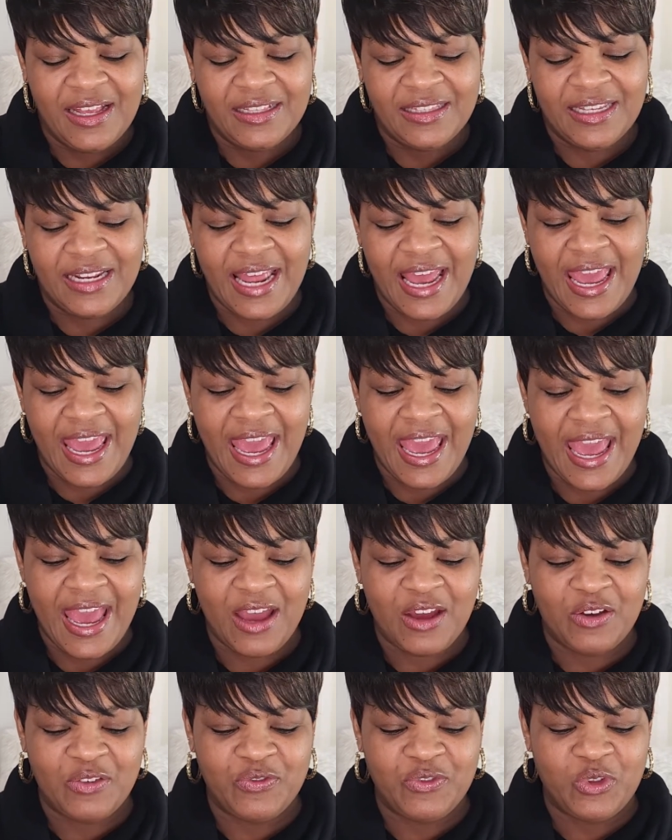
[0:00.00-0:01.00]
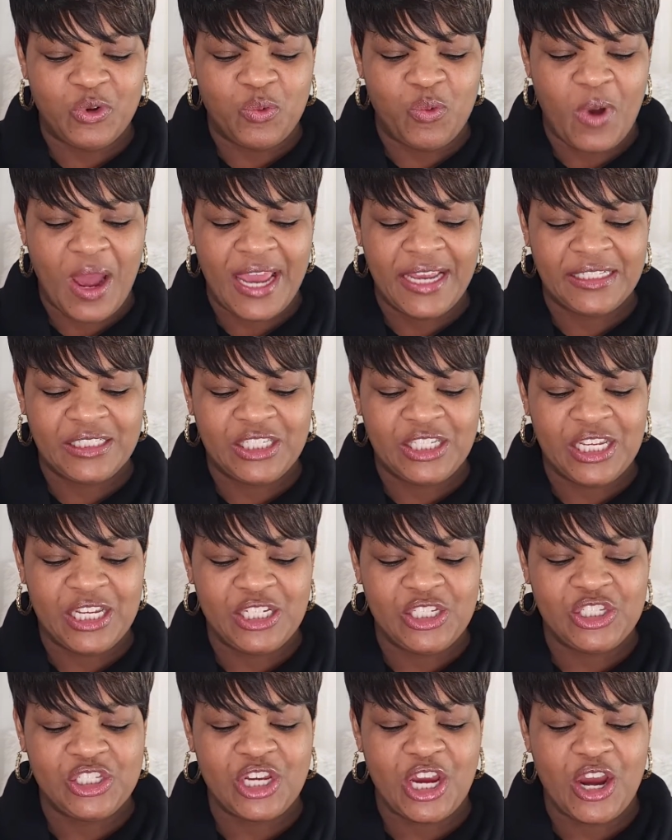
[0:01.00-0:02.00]
Then I have the white
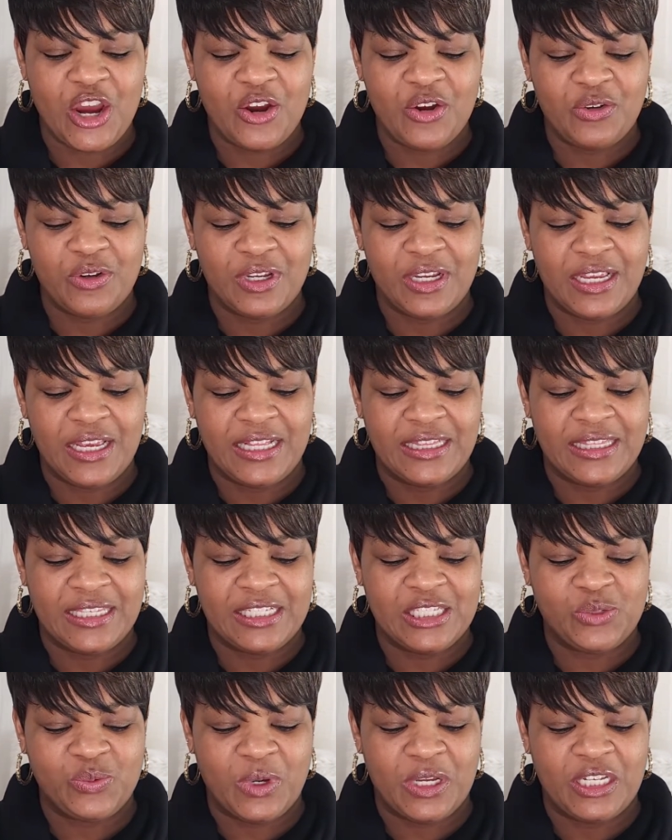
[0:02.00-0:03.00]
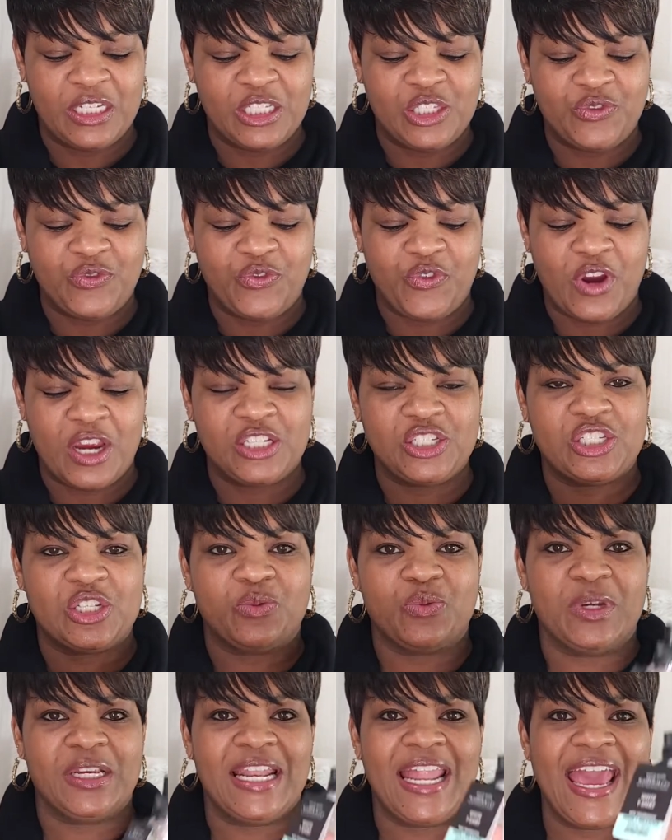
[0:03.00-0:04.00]
t-shirt. This one is fresh
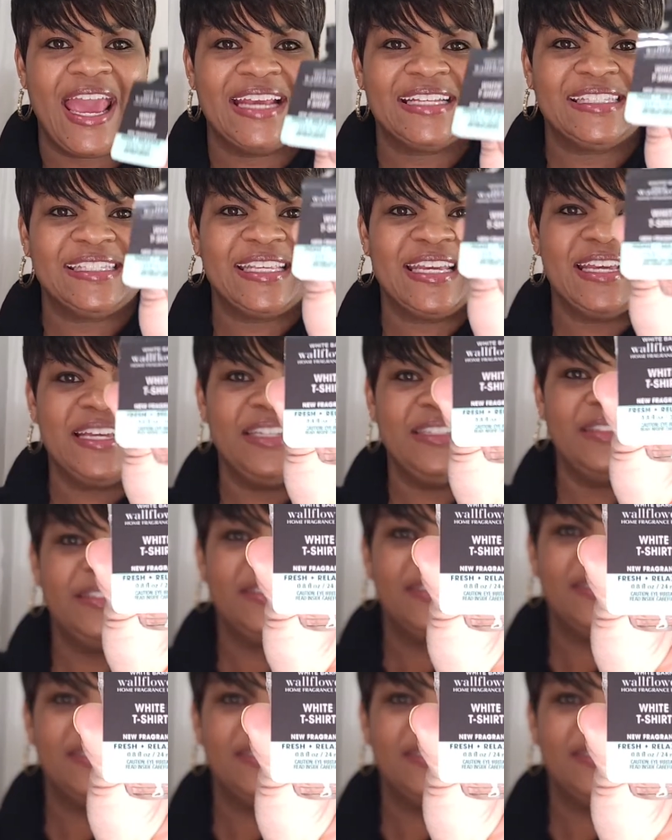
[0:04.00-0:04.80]
and relaxing.